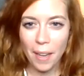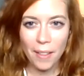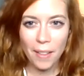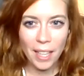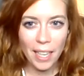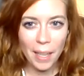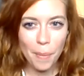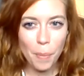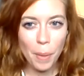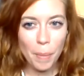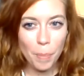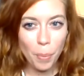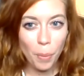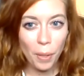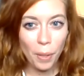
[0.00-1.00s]
that at
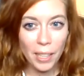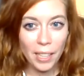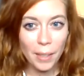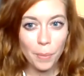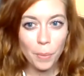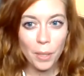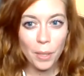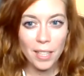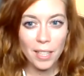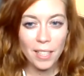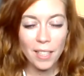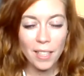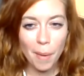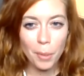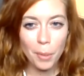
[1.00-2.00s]
one point it was the
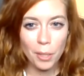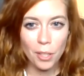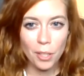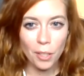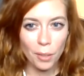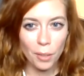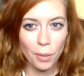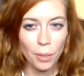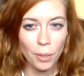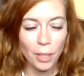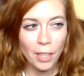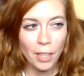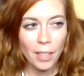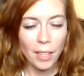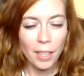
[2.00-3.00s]
#2
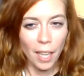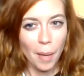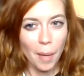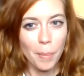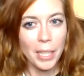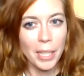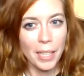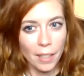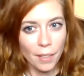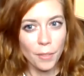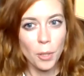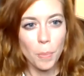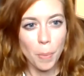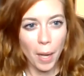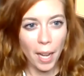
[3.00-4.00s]
comedy
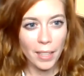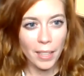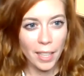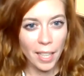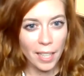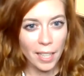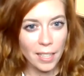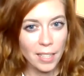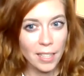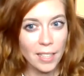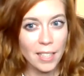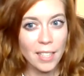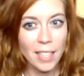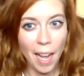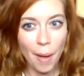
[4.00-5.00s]
interview podcast in
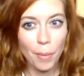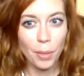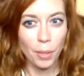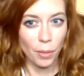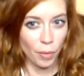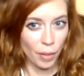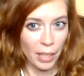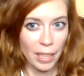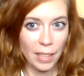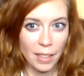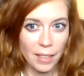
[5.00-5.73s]
South Korea.